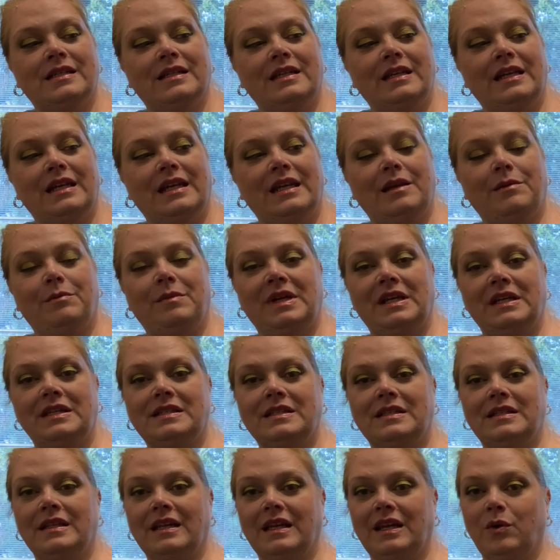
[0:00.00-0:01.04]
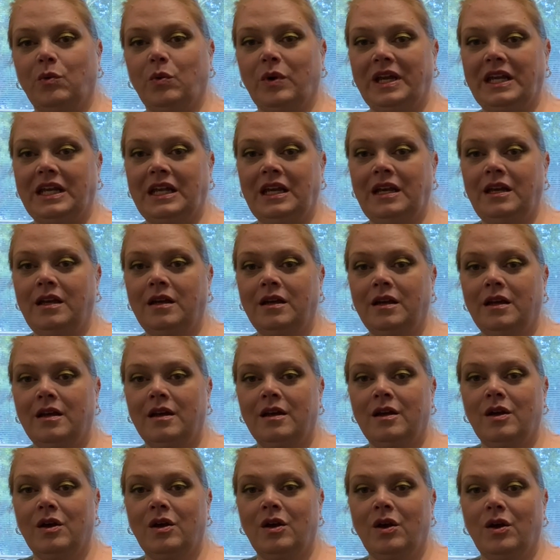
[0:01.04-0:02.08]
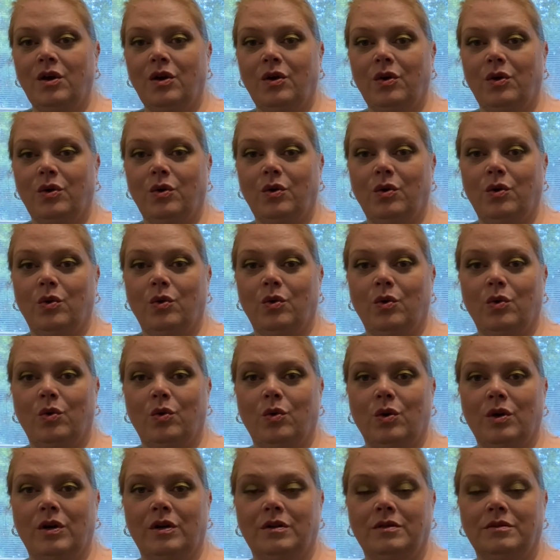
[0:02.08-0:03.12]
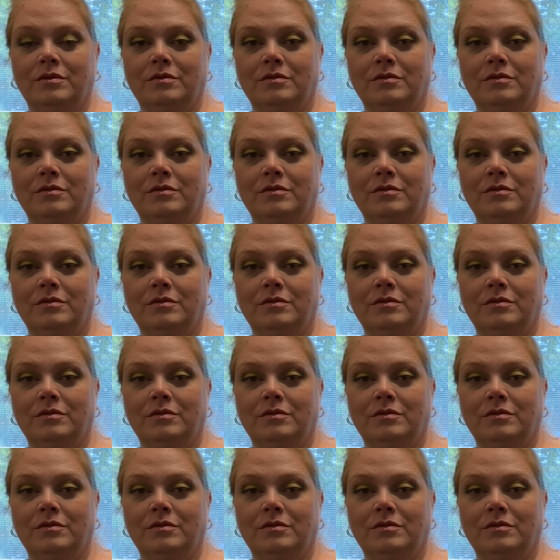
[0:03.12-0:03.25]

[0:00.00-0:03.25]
he meets Linguini, who